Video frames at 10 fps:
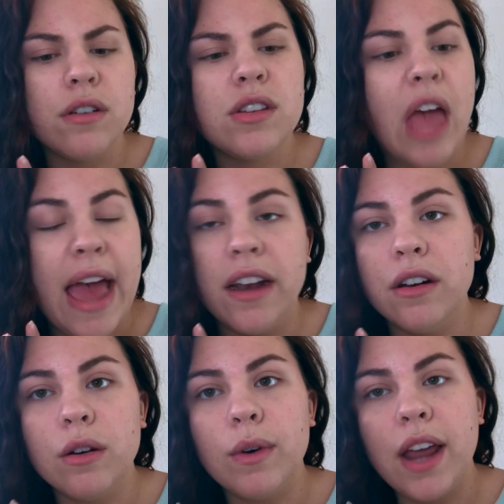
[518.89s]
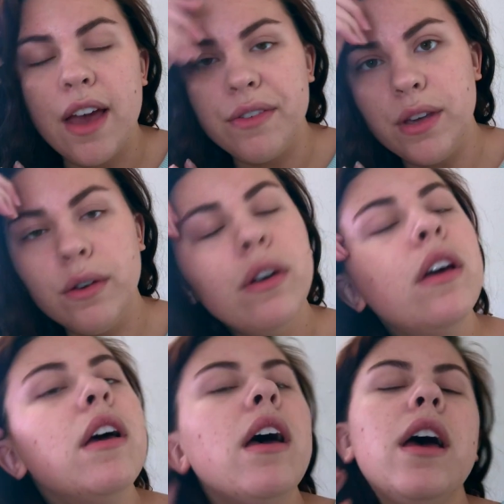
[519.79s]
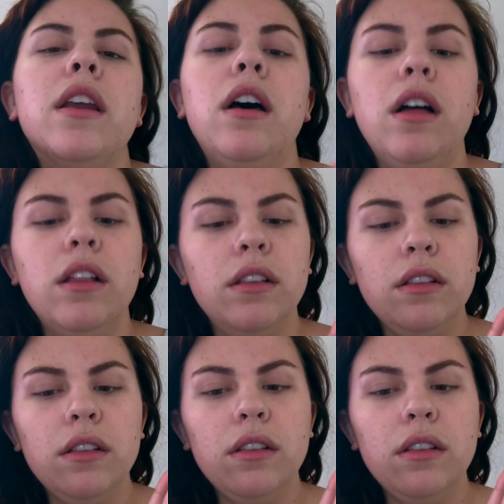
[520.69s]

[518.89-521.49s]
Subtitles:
satin or what have you, and I'll